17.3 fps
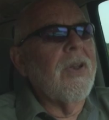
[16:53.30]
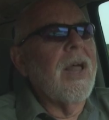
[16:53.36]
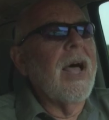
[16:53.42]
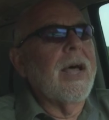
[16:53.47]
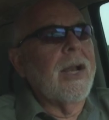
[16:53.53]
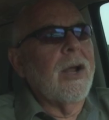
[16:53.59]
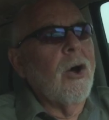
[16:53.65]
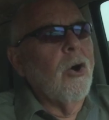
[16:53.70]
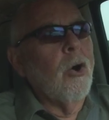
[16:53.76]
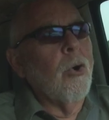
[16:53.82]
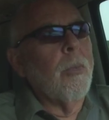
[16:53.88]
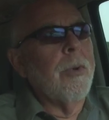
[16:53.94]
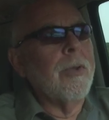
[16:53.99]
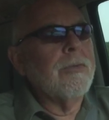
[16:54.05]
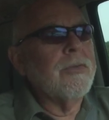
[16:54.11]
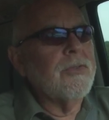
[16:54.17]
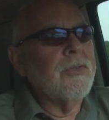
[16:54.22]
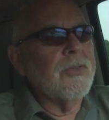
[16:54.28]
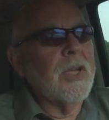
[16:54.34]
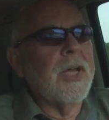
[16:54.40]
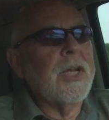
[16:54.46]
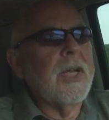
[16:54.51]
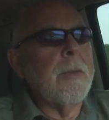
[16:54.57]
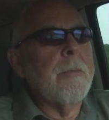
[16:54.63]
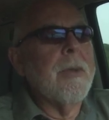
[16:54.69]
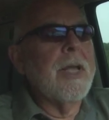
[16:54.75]
flight home on
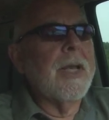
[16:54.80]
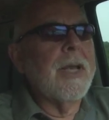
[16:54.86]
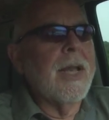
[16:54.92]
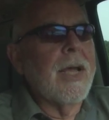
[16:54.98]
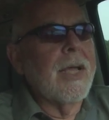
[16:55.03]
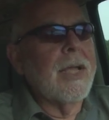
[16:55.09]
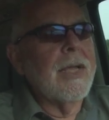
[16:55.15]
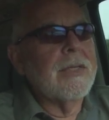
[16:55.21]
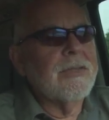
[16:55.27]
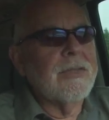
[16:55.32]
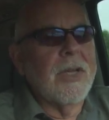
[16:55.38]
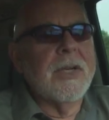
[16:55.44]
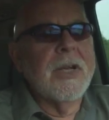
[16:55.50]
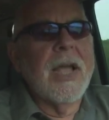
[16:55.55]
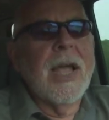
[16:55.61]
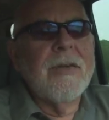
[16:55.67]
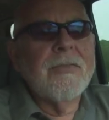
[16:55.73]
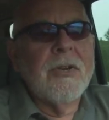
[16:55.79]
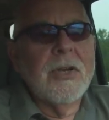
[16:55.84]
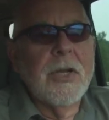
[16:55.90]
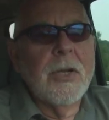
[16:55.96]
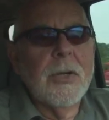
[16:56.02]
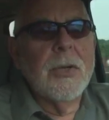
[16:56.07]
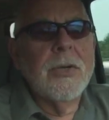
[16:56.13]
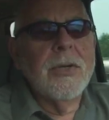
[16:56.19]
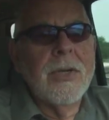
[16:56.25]
Sunday midday, Sunday
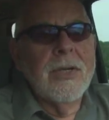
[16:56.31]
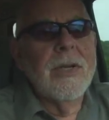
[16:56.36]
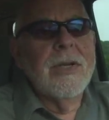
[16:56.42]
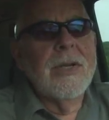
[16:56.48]
afternoon,